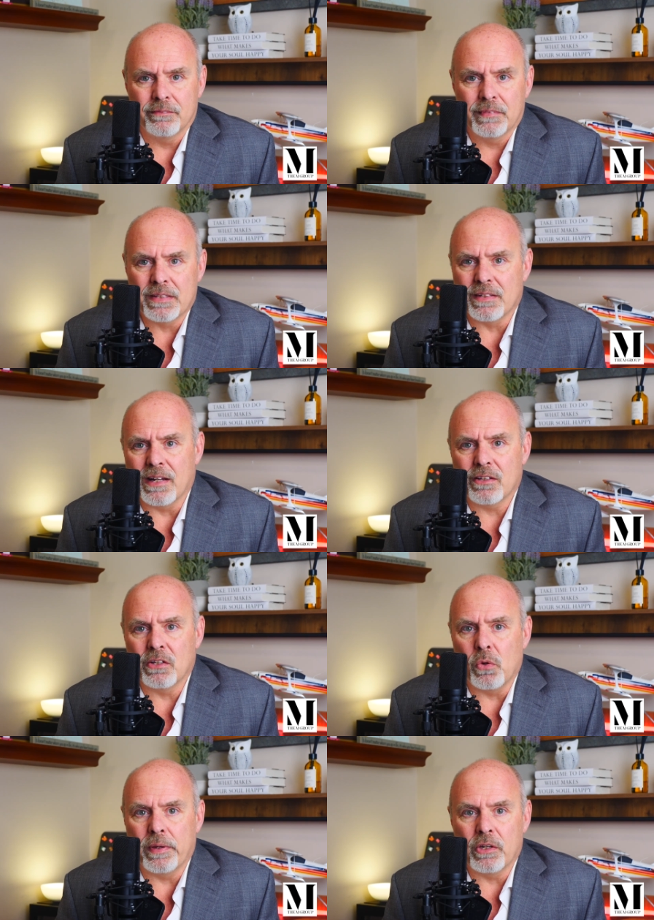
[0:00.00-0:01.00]
It's not
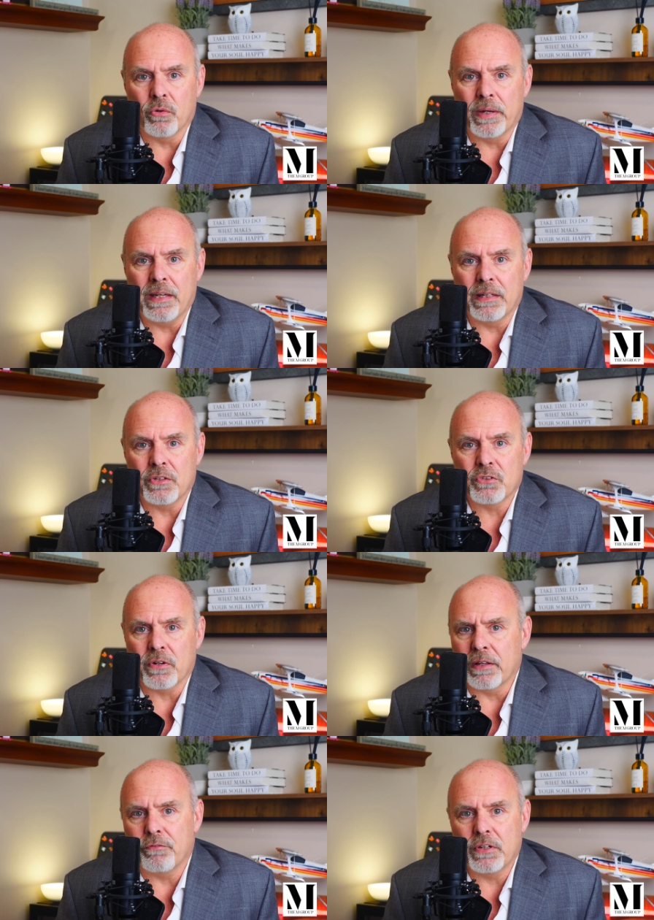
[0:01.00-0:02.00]
glowing green and
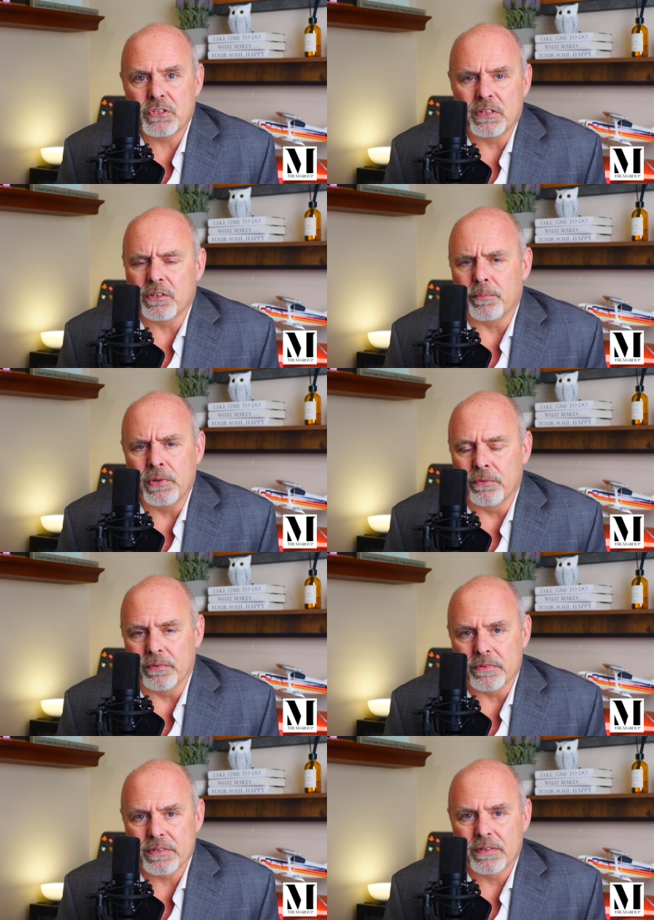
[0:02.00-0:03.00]
turning fish into
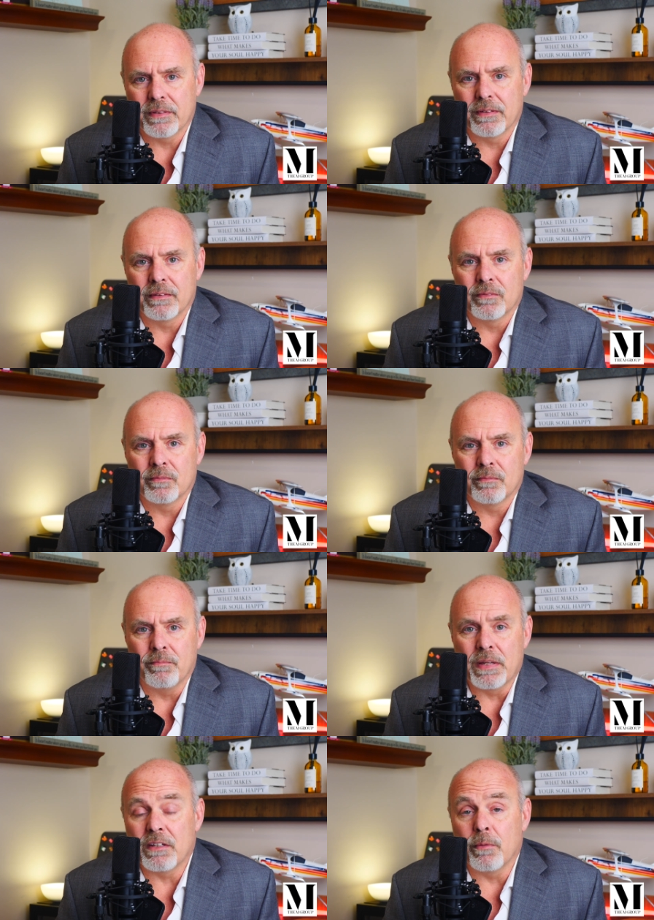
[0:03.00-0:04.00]
mutants.
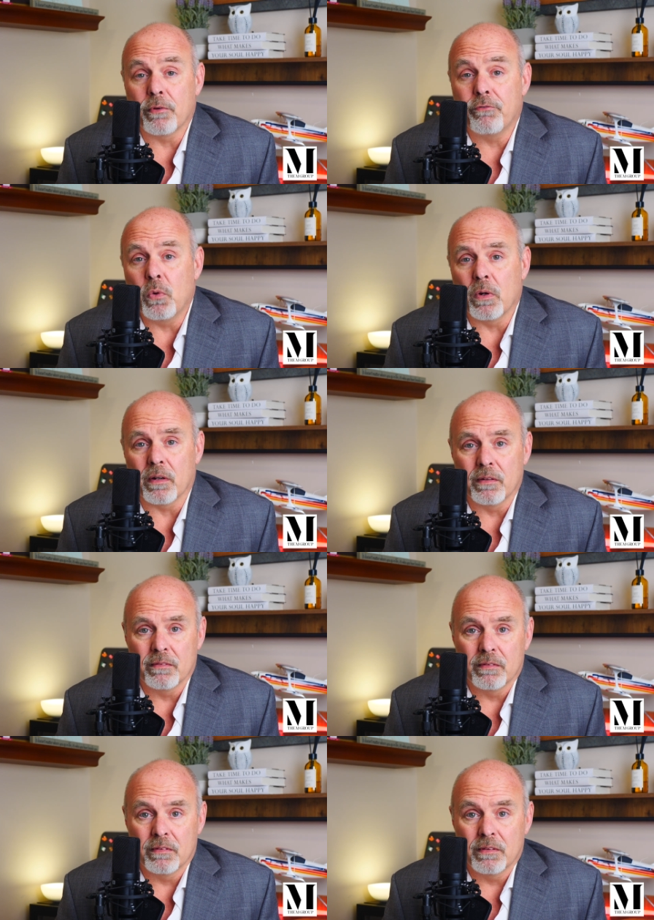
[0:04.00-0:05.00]
Myth number four,
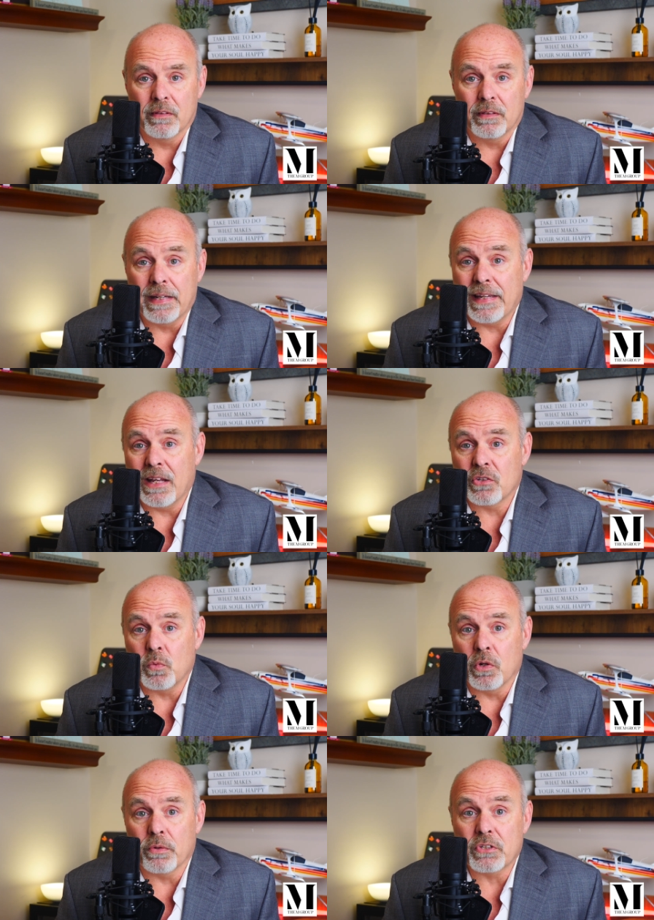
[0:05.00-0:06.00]
Lake Anna's
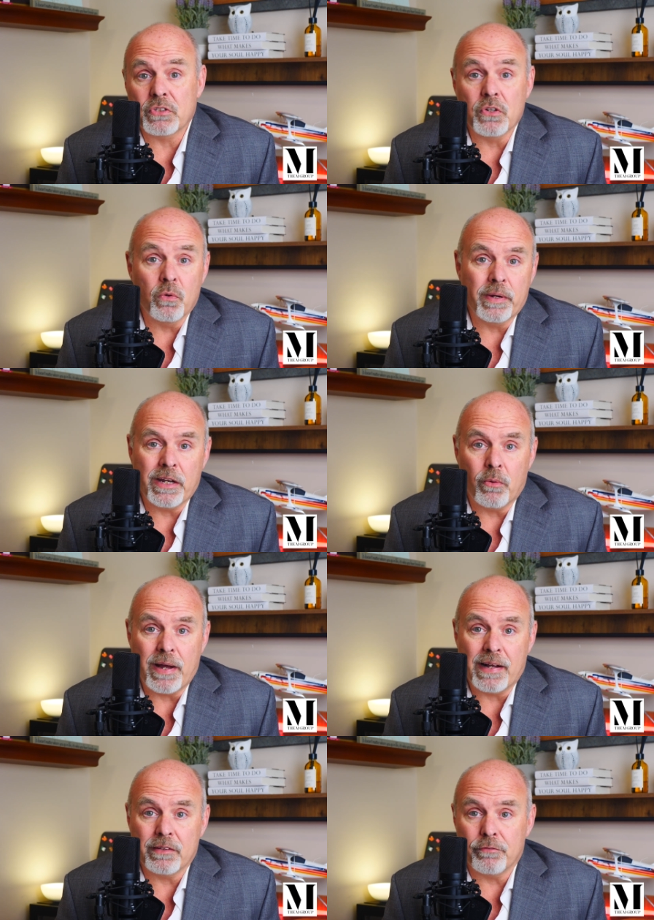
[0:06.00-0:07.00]
water is so
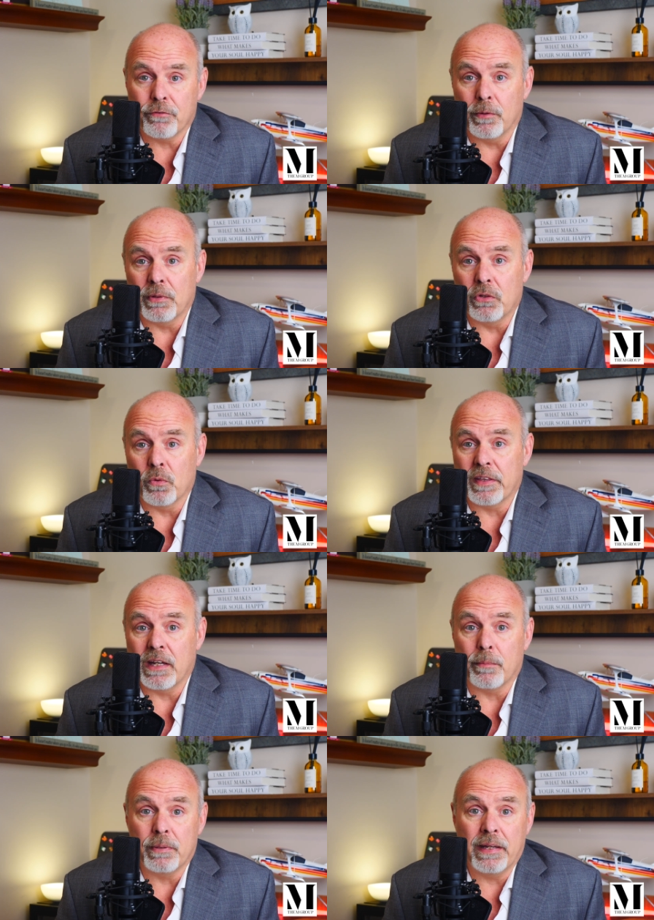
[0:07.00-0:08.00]
radioactive from the North
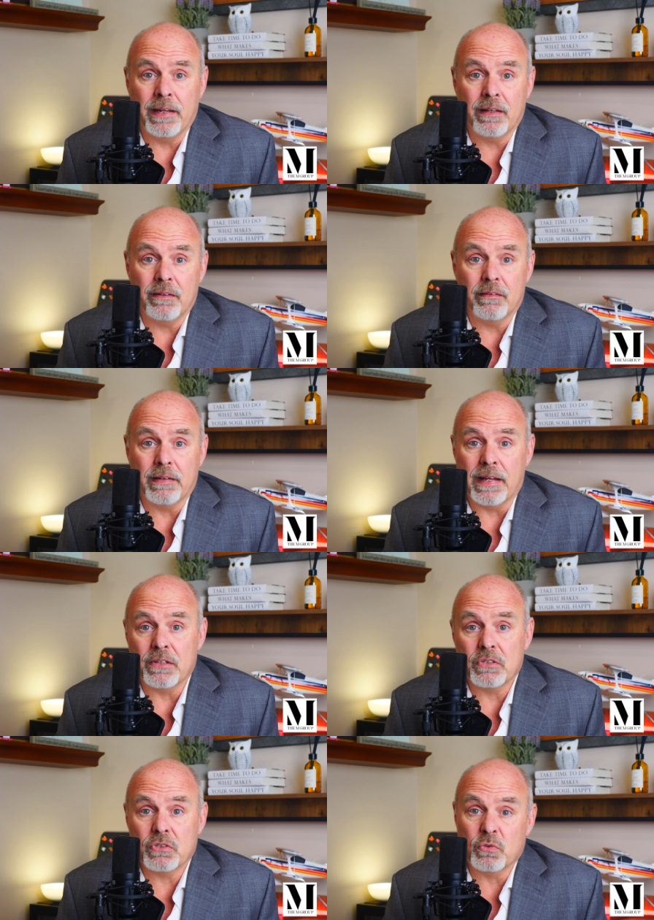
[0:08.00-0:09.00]
Anna plant that
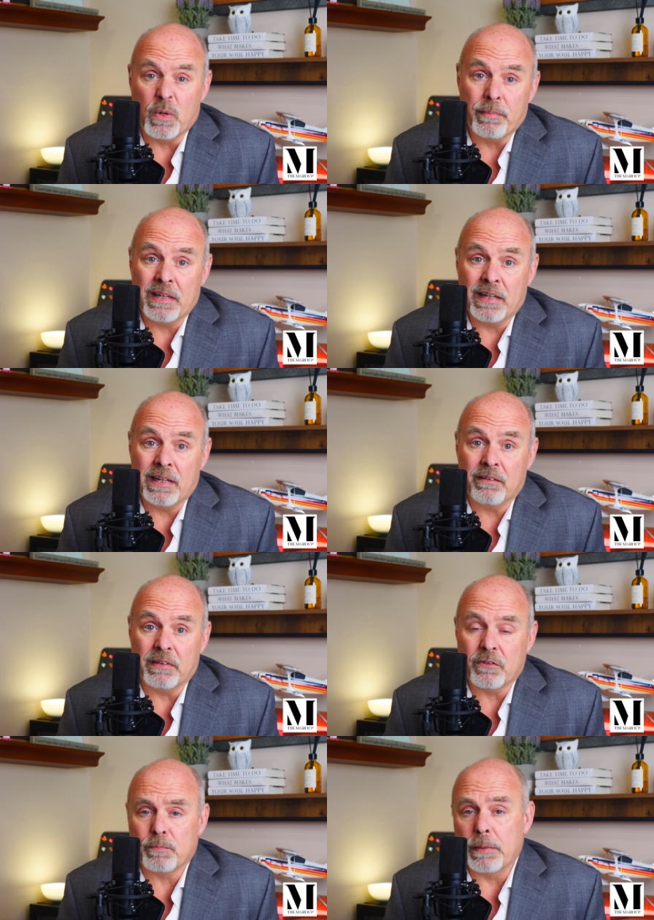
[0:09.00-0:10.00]
swimming in it
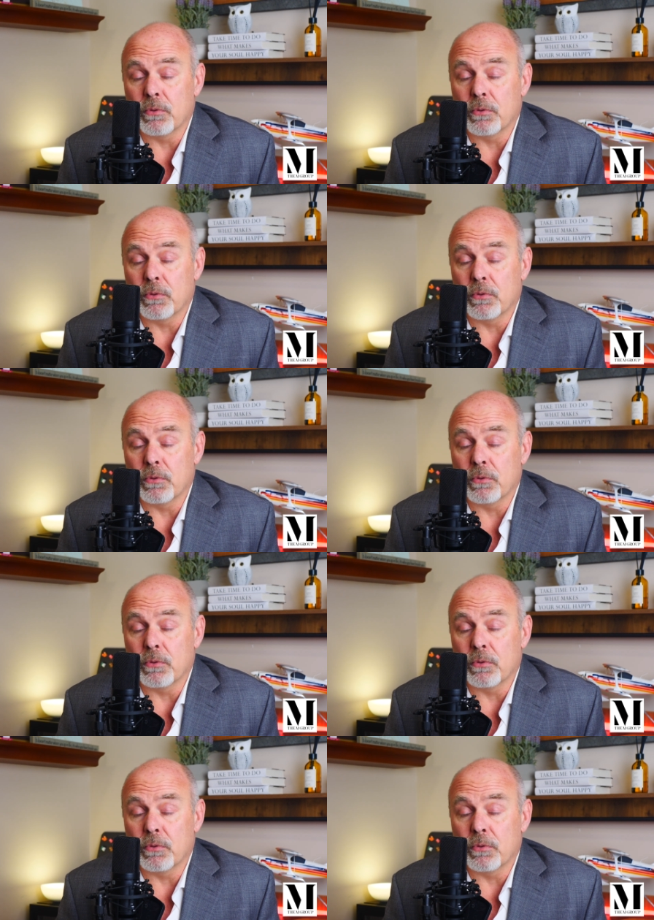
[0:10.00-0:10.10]
gives people